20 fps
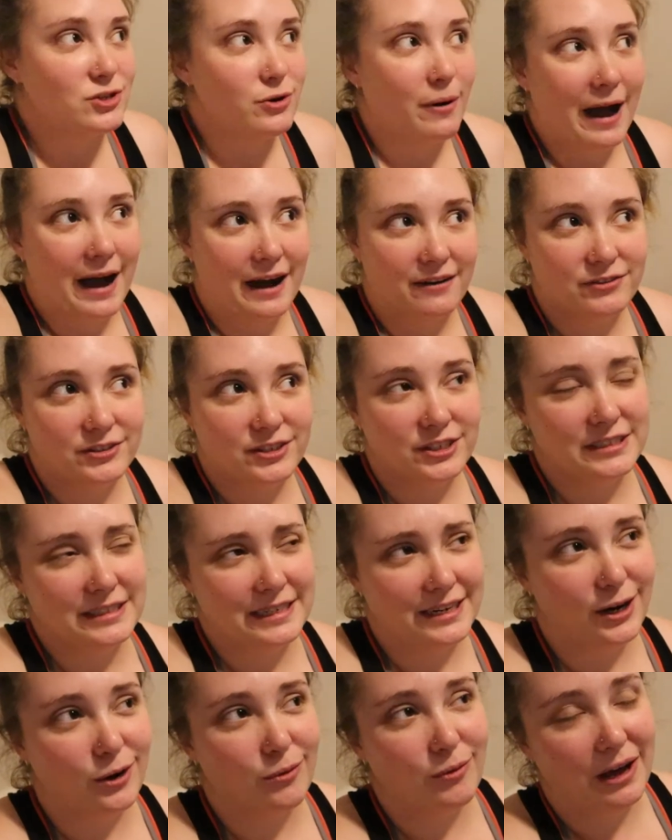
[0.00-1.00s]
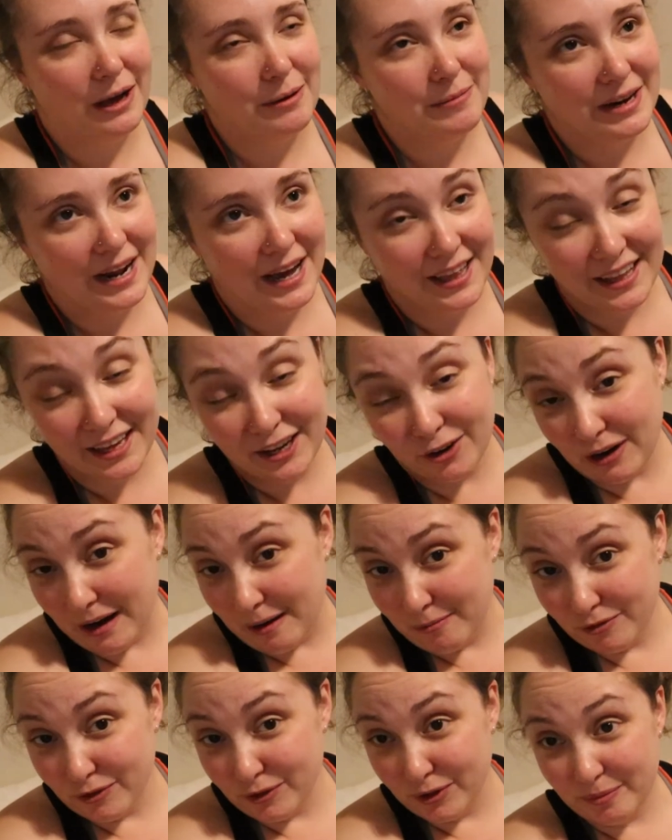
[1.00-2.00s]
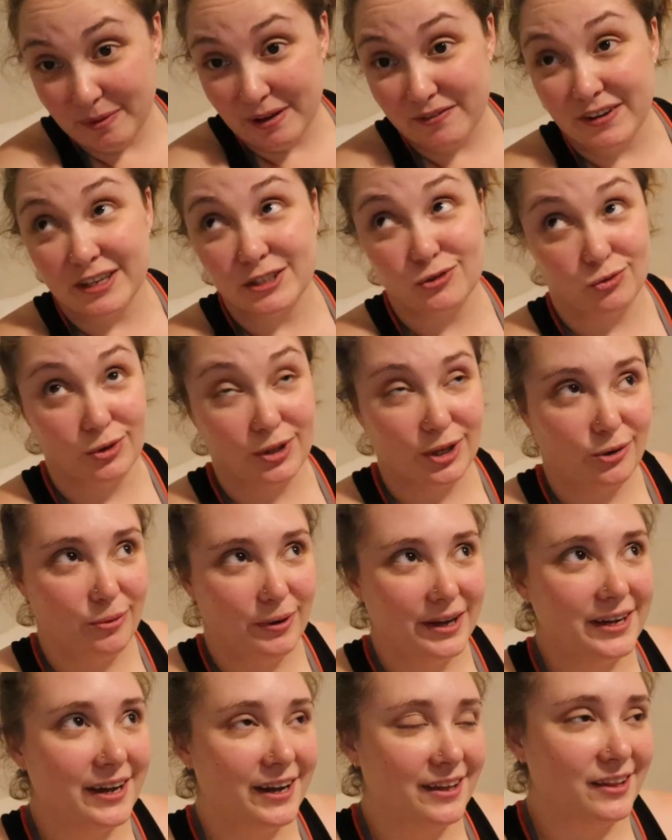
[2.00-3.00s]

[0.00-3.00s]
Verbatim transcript: So after dinner, well, I mean, I like crammed food in my face really quick.